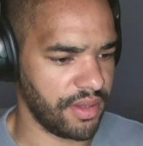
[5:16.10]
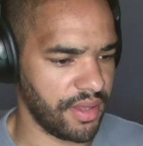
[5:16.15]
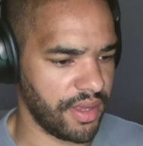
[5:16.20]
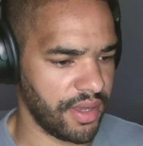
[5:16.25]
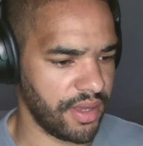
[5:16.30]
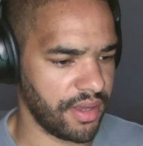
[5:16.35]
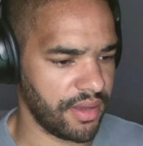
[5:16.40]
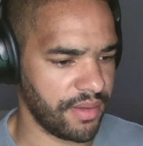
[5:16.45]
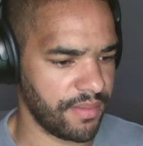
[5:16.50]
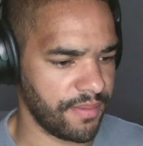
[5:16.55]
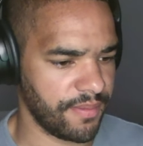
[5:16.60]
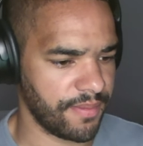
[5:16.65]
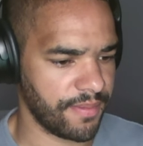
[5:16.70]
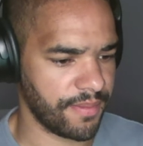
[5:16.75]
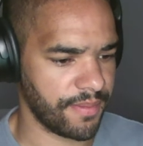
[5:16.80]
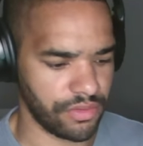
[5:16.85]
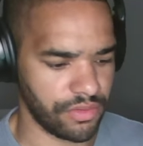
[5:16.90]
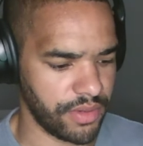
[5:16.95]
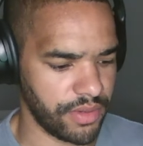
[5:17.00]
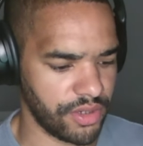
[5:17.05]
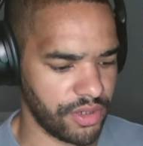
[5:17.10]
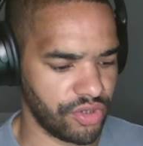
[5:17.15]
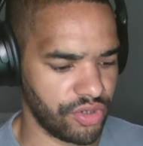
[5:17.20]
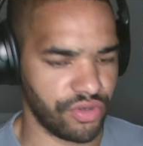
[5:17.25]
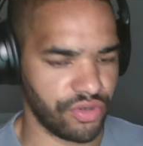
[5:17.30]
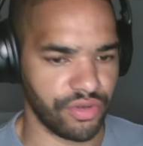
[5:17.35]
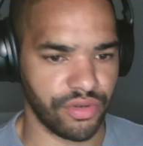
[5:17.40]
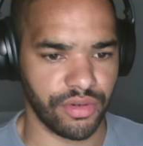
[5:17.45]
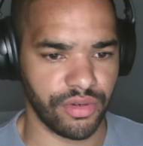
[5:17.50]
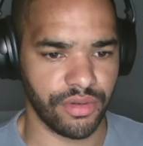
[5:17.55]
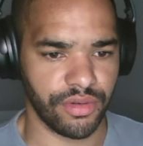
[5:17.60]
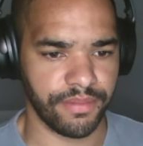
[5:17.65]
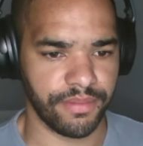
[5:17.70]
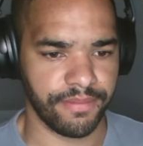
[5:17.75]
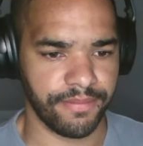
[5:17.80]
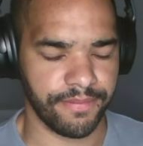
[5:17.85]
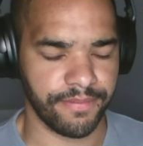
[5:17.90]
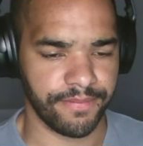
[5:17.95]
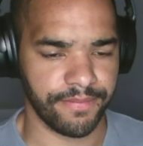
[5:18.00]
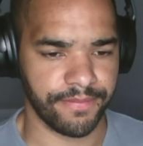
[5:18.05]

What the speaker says: there, restroom.